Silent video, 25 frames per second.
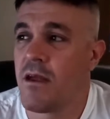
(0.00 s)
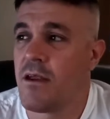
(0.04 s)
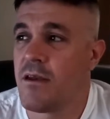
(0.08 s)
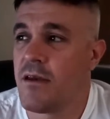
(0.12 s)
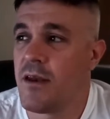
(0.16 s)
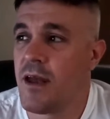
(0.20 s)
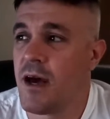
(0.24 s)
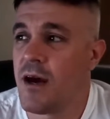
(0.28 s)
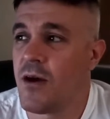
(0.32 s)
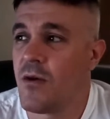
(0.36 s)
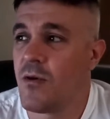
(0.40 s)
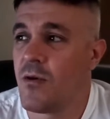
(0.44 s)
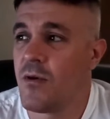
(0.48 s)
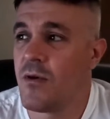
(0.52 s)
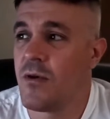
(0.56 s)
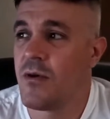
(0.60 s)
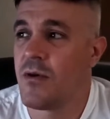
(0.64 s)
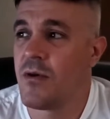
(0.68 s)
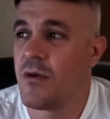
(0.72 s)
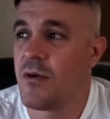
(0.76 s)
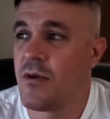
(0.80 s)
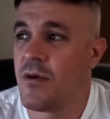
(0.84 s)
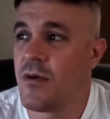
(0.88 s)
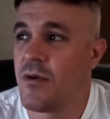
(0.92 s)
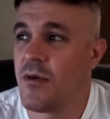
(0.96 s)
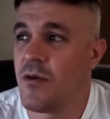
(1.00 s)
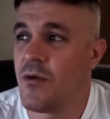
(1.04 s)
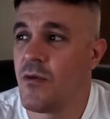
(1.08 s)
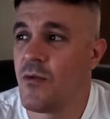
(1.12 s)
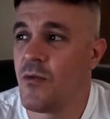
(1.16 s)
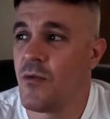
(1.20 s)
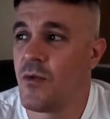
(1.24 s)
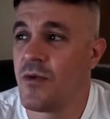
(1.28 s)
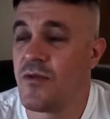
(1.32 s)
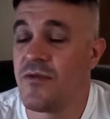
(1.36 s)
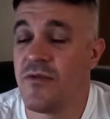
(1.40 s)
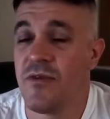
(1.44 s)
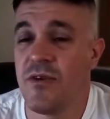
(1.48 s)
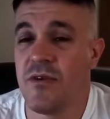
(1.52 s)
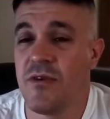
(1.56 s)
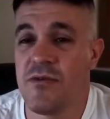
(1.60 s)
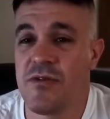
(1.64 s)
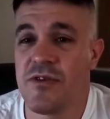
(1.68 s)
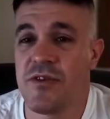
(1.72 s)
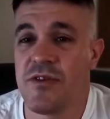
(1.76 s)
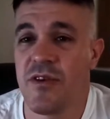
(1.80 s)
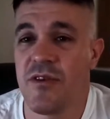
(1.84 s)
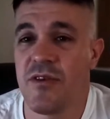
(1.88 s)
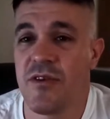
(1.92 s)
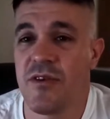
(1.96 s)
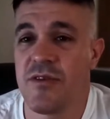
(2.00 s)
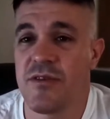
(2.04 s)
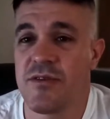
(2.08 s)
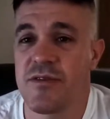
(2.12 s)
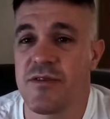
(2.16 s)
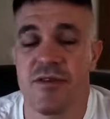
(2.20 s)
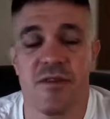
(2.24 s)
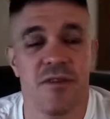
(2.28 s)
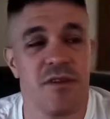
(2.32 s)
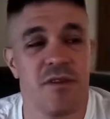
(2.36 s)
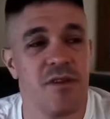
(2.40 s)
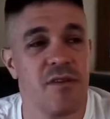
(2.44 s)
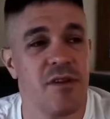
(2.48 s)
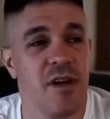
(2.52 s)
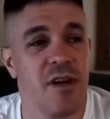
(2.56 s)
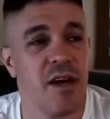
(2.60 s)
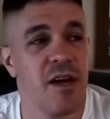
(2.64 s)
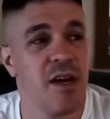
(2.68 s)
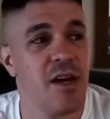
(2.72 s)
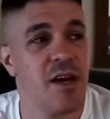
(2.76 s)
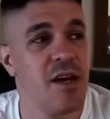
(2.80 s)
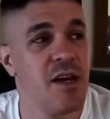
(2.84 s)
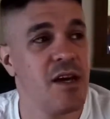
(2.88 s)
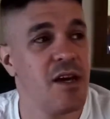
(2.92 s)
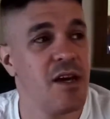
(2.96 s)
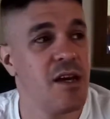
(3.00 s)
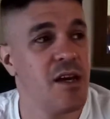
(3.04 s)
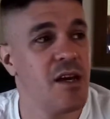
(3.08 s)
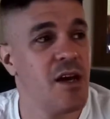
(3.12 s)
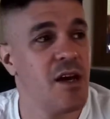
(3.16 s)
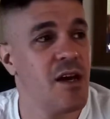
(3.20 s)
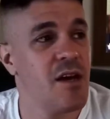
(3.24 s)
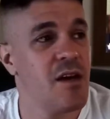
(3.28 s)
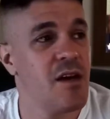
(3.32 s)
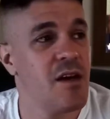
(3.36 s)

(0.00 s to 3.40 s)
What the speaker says: Now, with new students, they